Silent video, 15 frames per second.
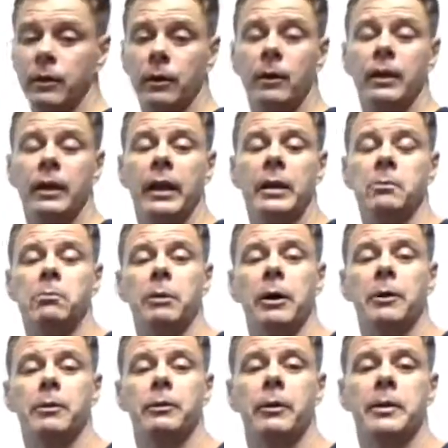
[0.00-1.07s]
Law and
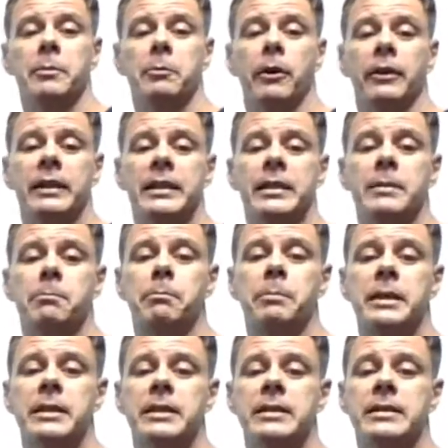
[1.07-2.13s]
bone remodeling,
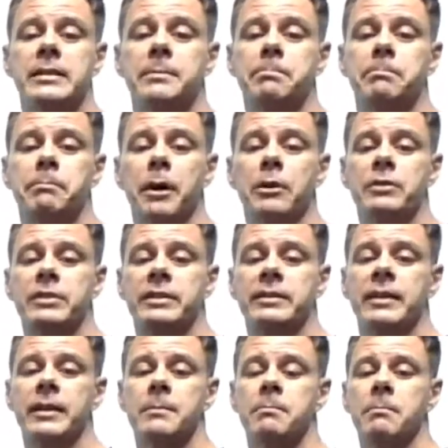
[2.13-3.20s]
please post
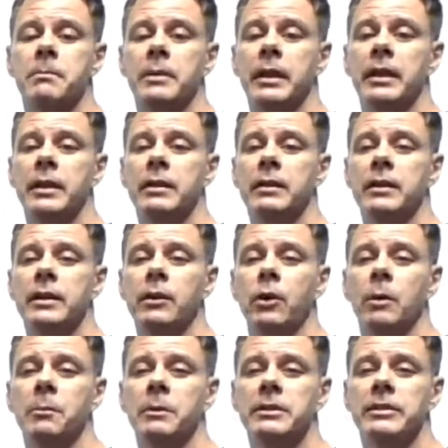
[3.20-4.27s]
them in the
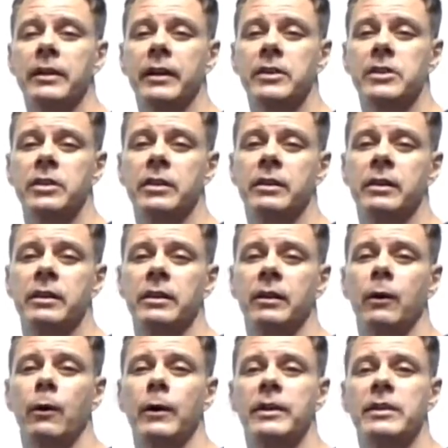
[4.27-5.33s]
comment section
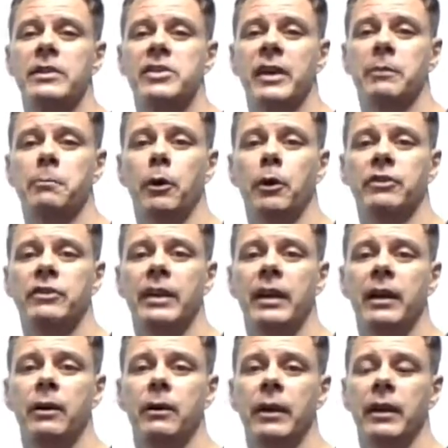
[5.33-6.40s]
or in the chat box
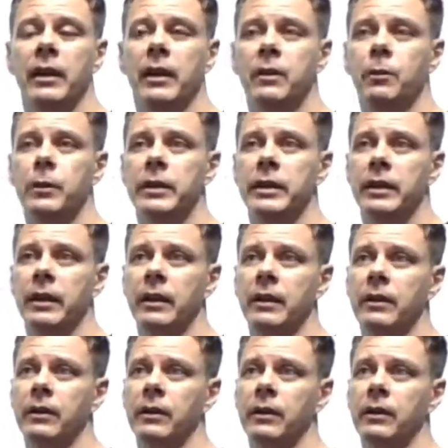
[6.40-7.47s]
now, and we
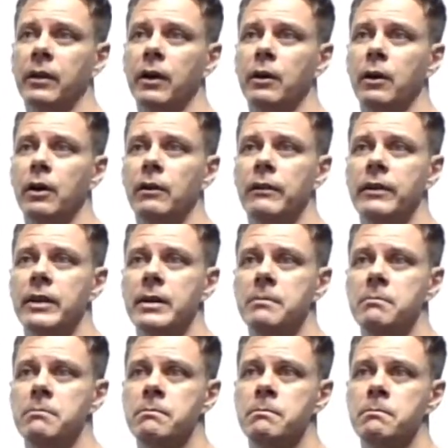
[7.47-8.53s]
can go over them.